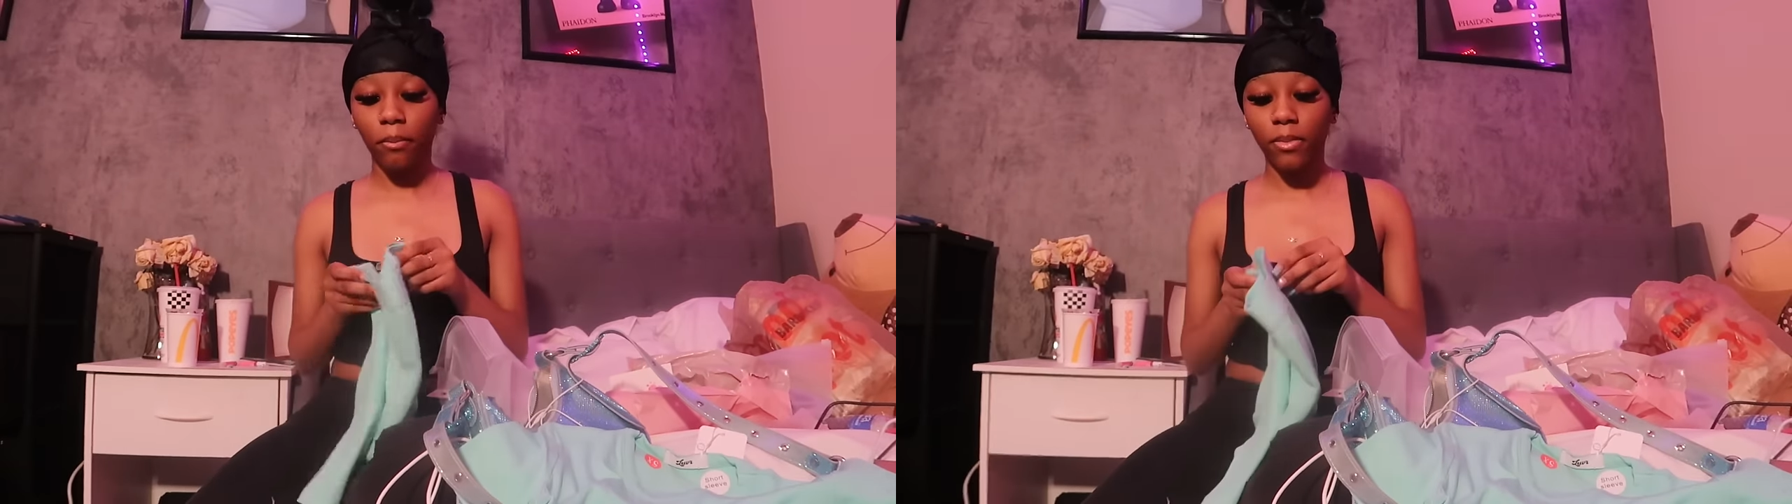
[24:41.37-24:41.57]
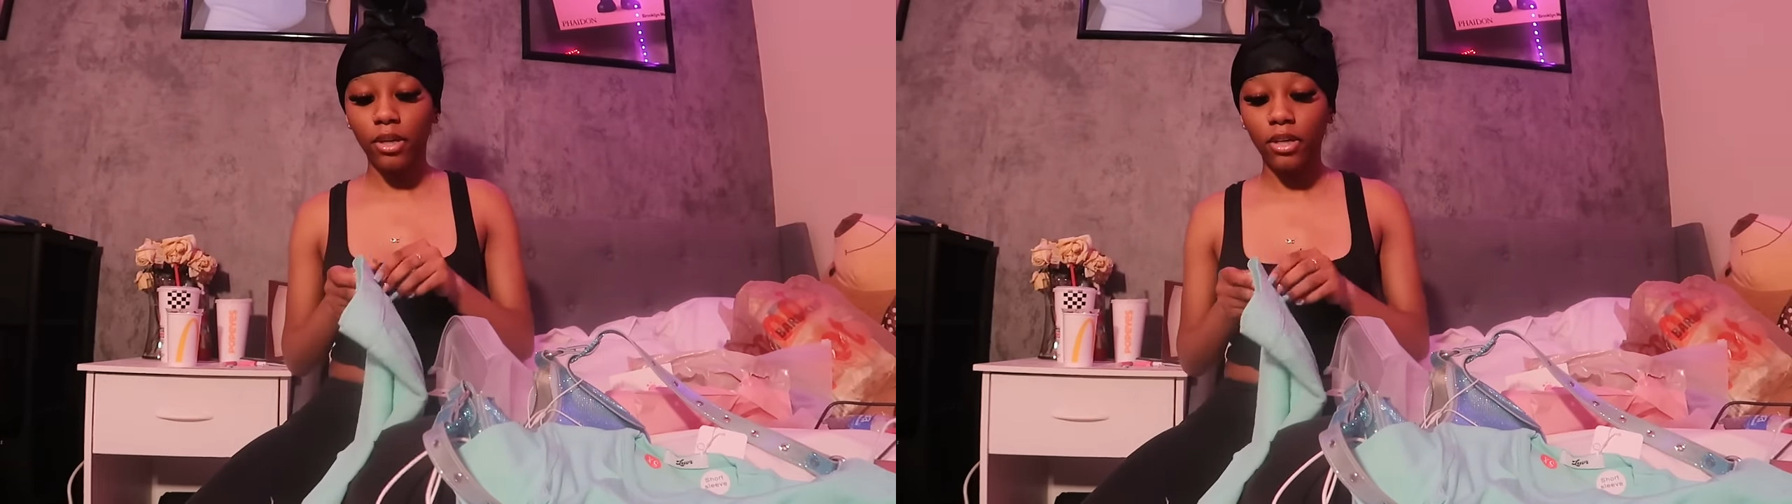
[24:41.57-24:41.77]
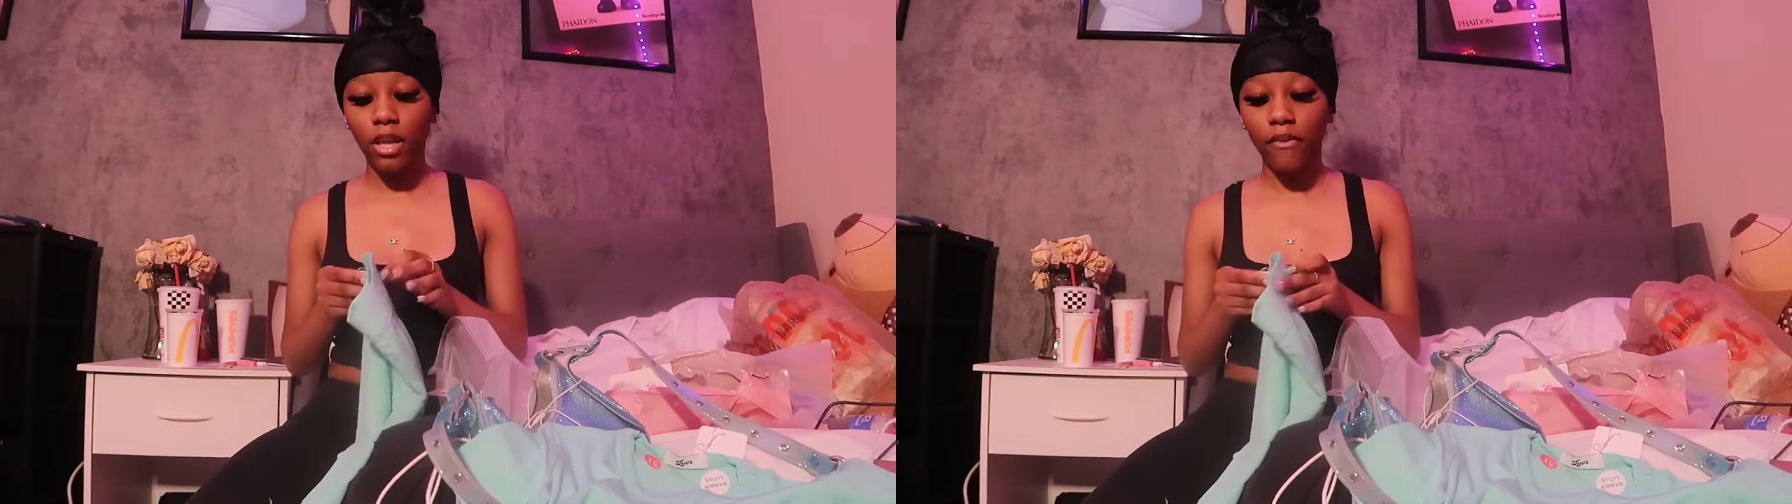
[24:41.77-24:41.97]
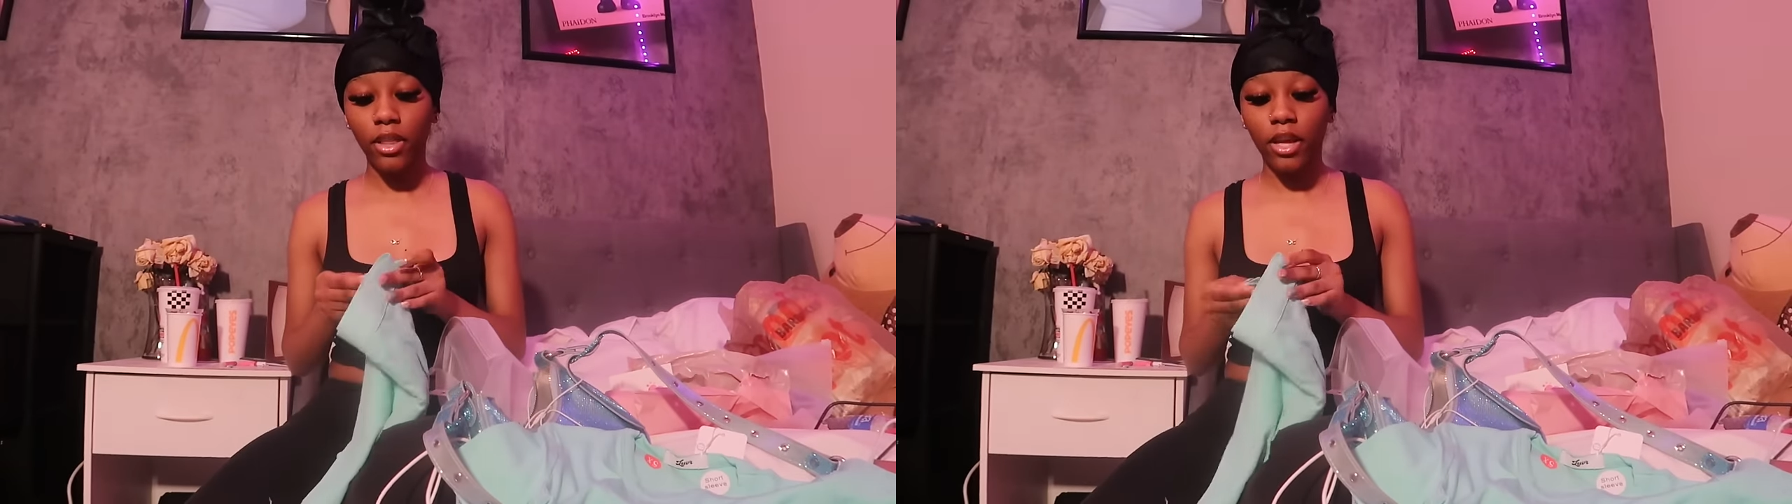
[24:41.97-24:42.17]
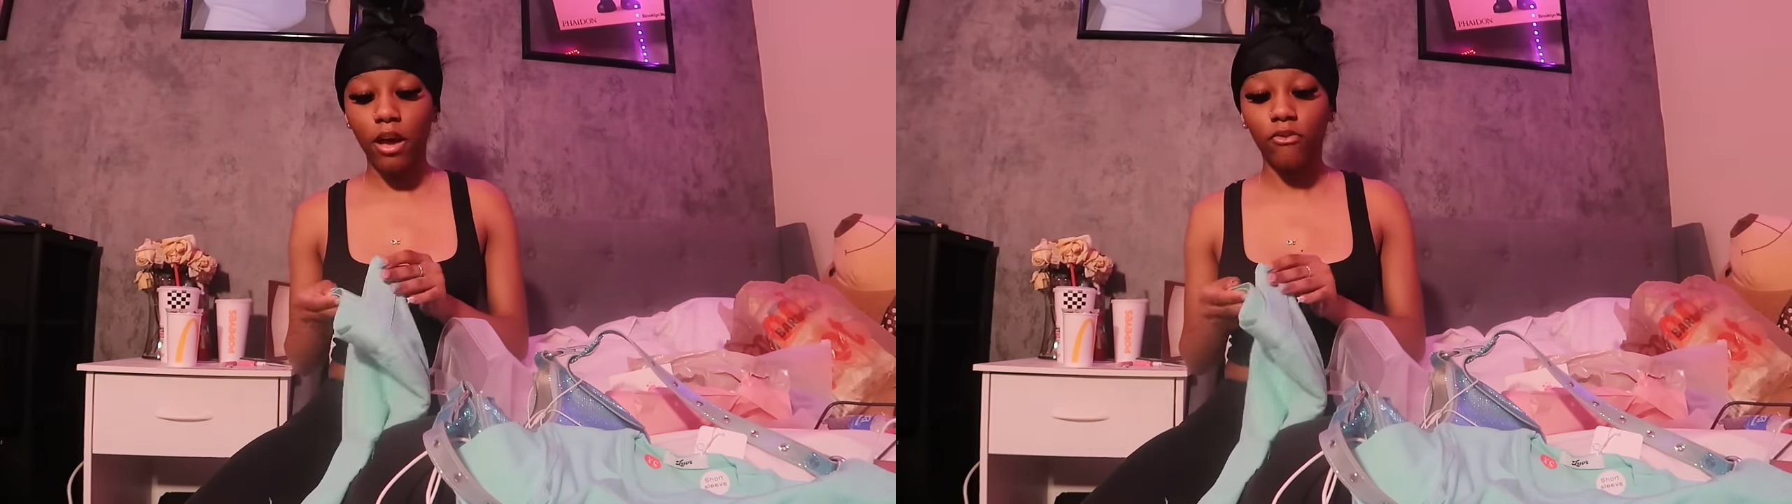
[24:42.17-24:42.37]
because I
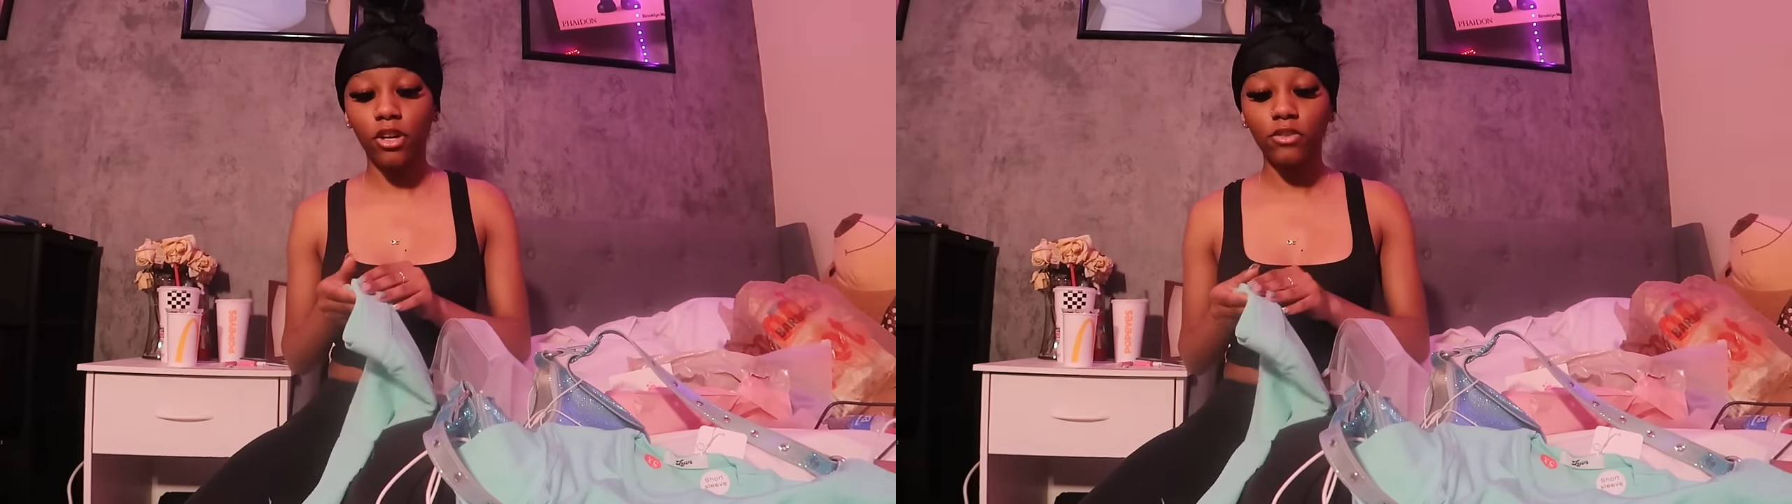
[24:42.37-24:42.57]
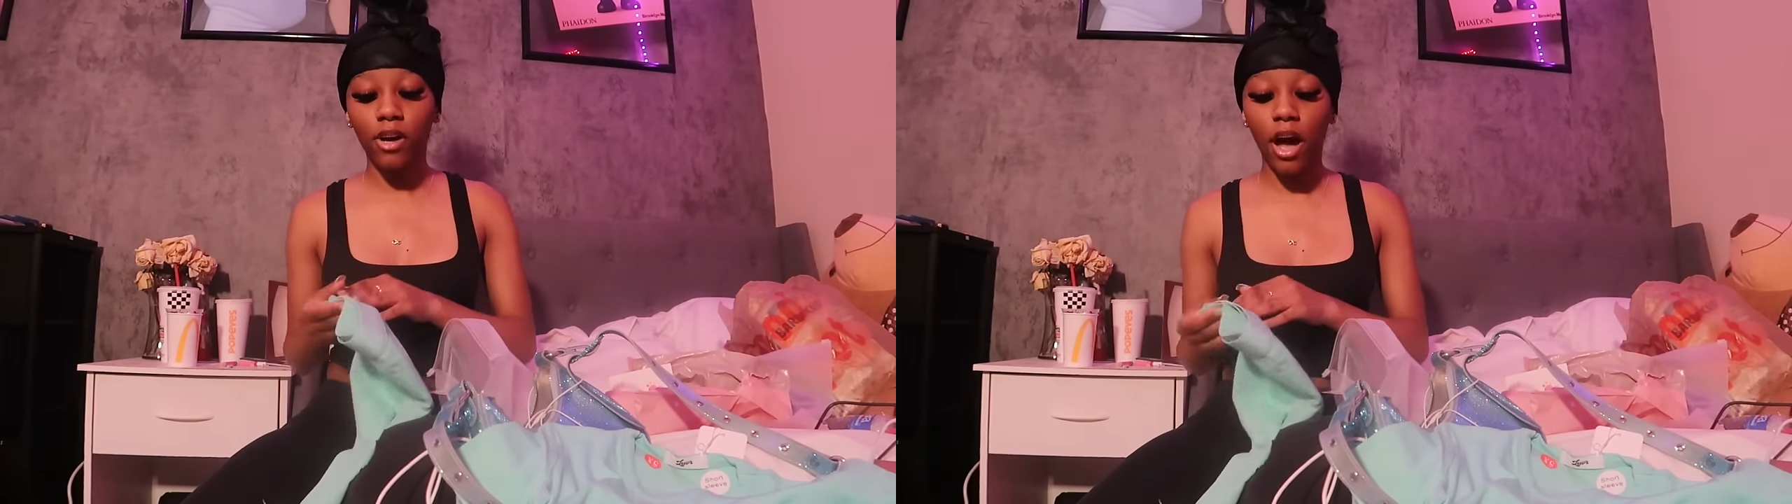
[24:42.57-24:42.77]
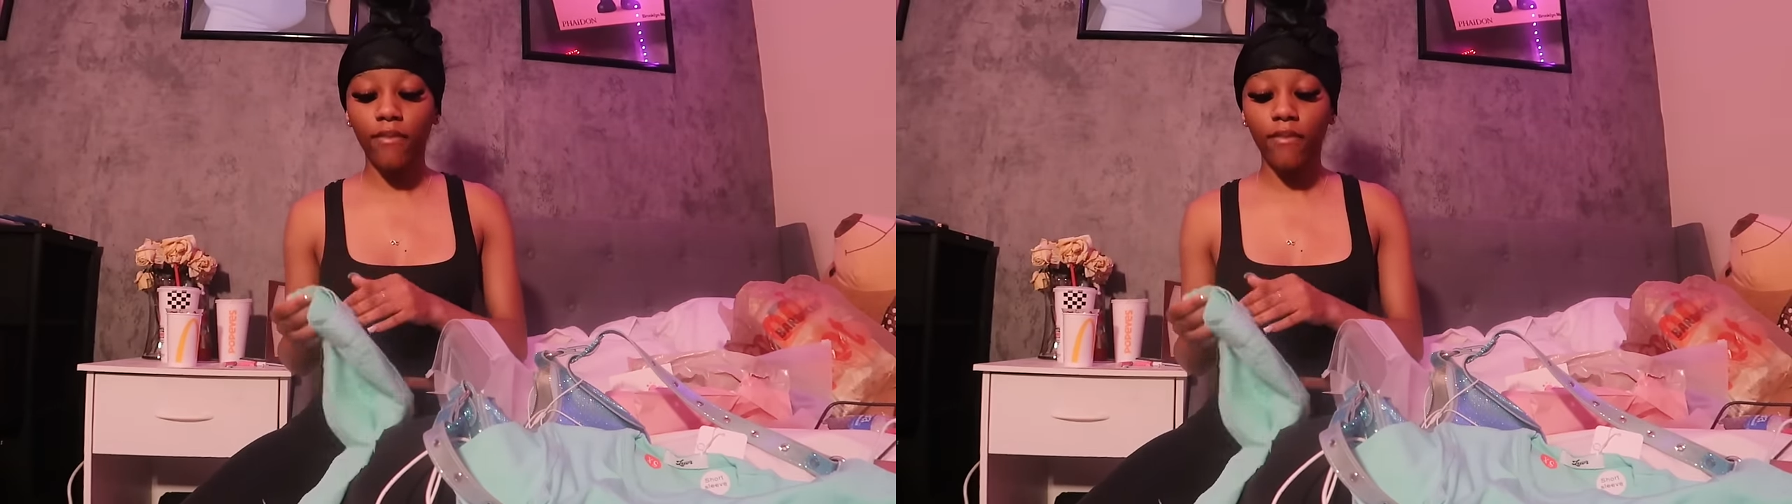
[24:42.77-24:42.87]
feel like, first of all,